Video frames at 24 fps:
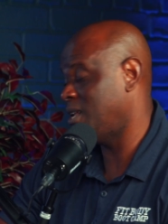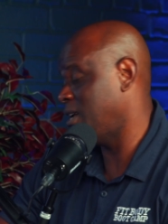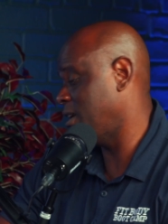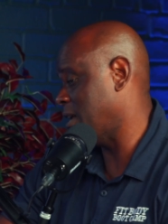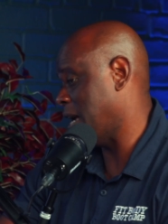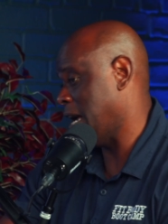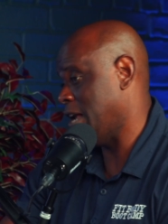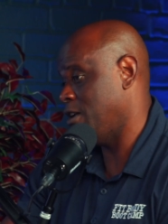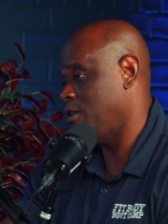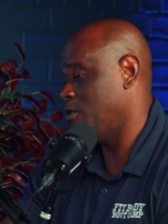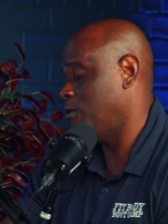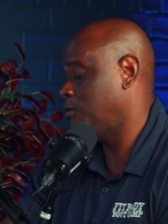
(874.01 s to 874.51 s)
I,
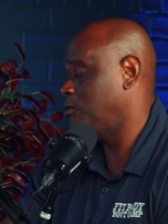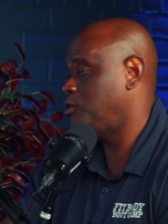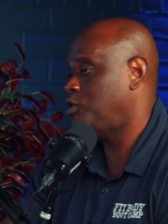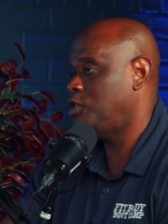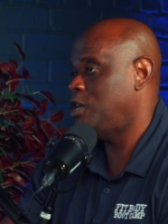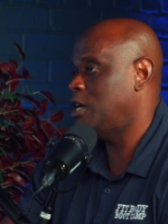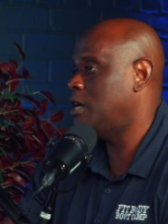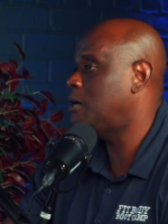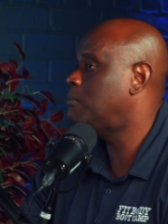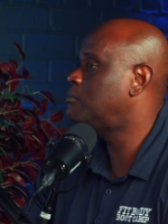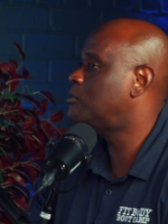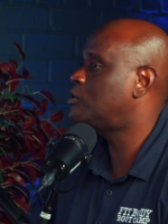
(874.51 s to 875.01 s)
I know
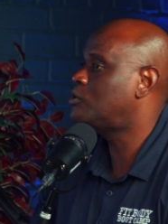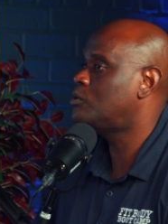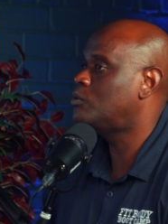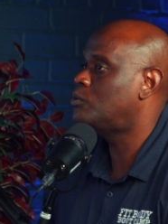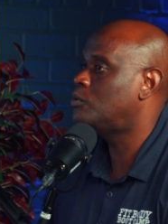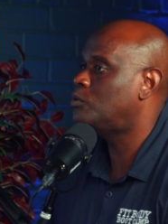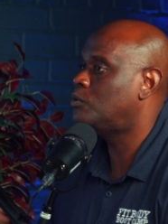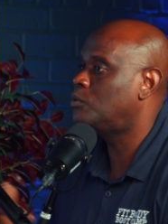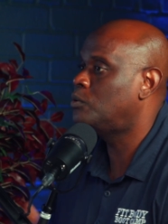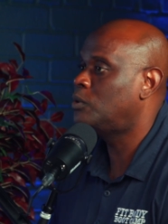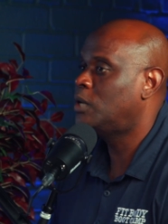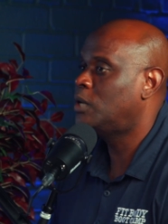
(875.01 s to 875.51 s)
GMs
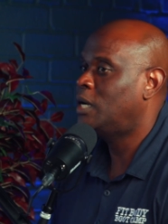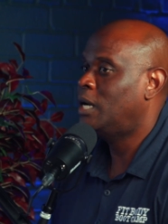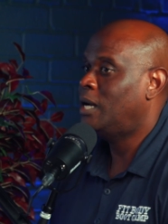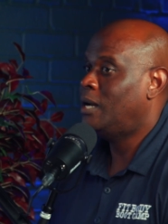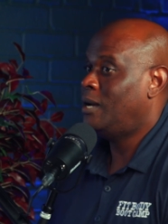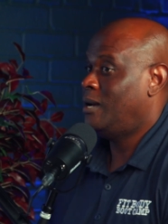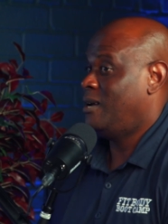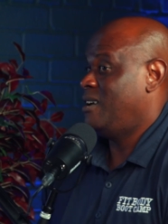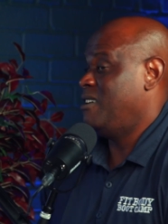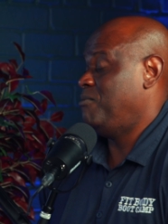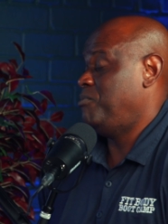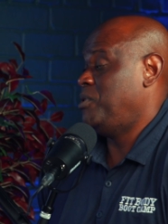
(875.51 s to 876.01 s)
who
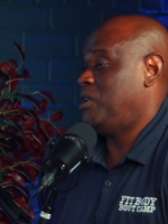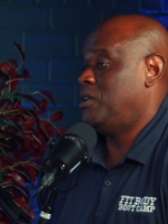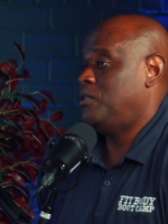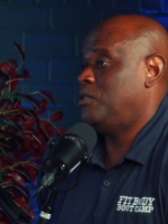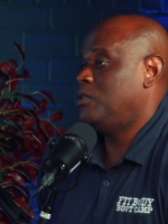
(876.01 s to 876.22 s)
have been at